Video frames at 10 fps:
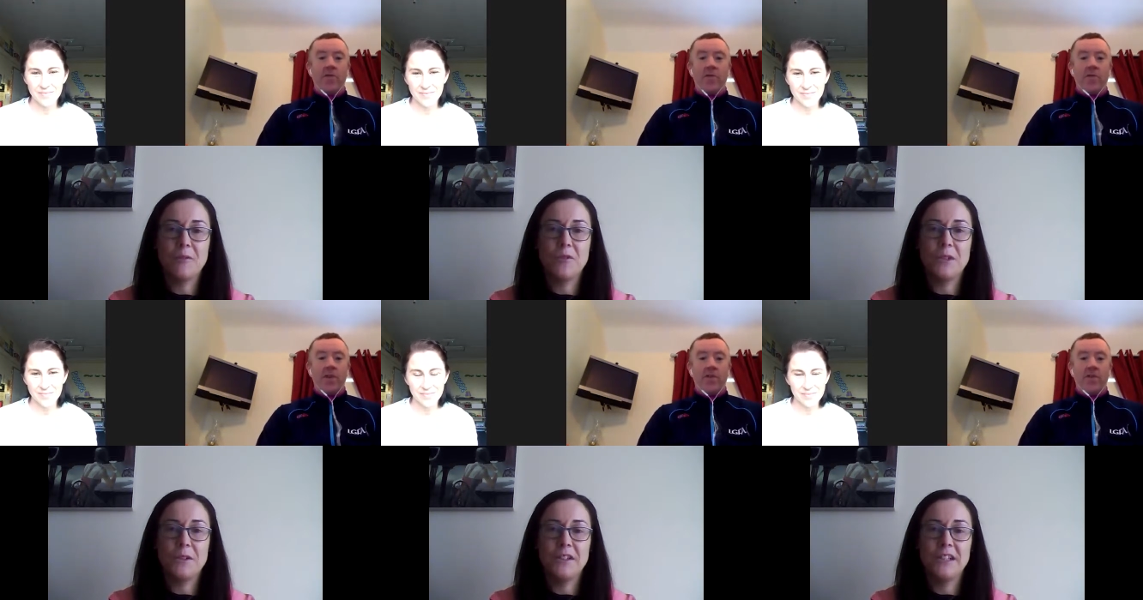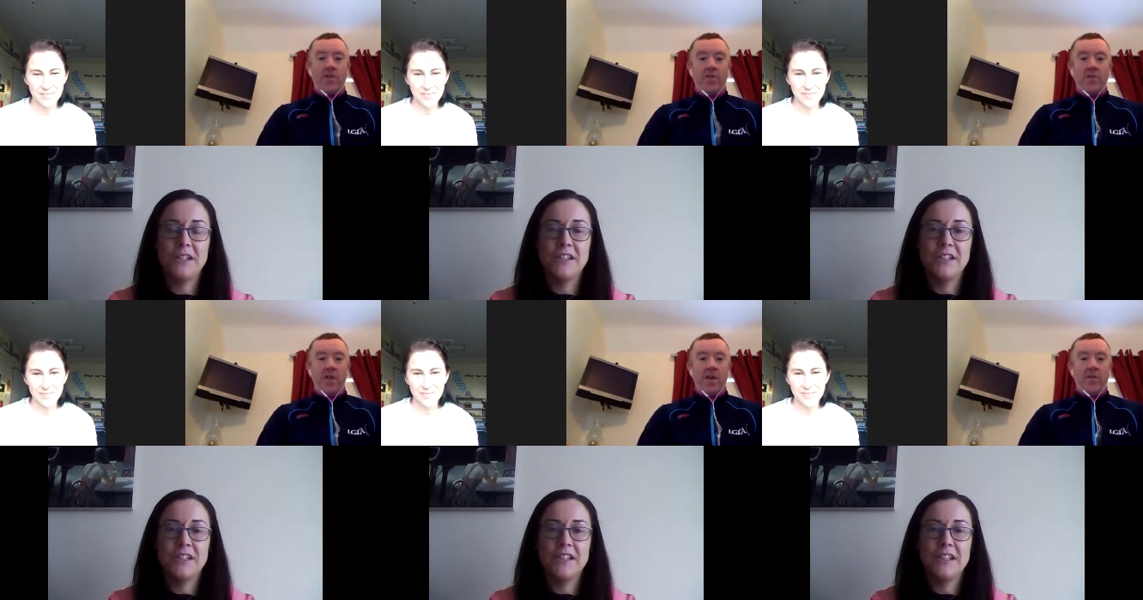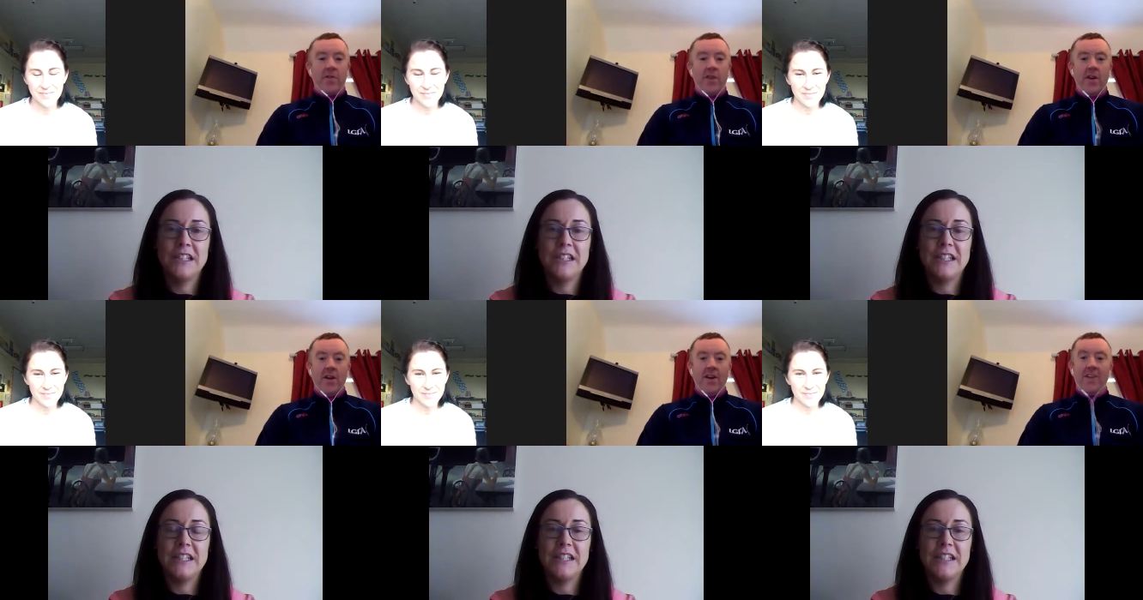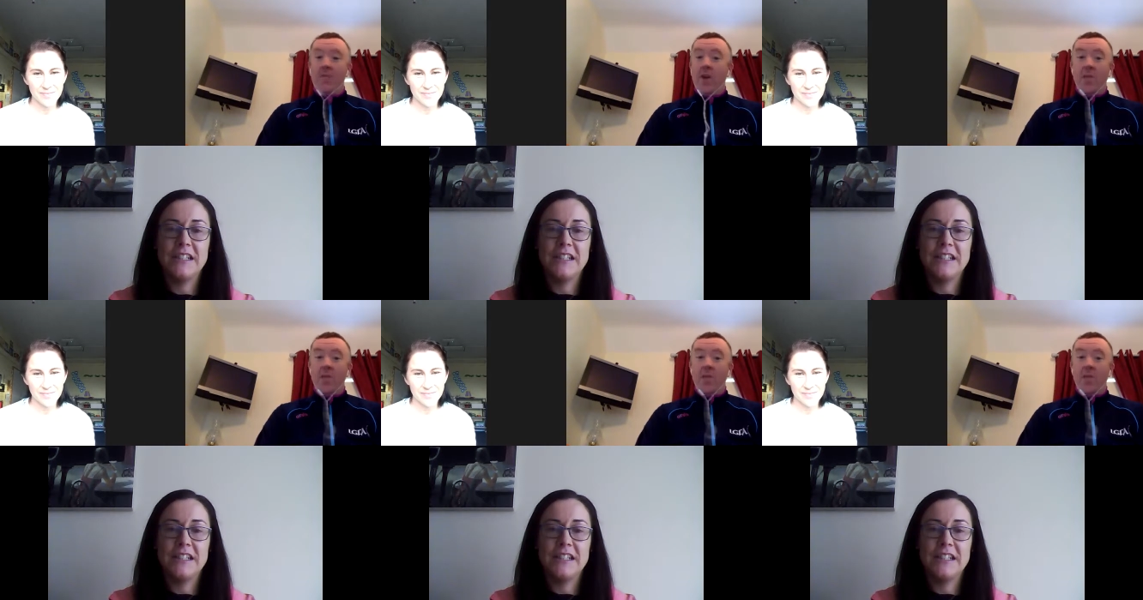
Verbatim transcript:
Speaker 1: in the previous two years. And it, it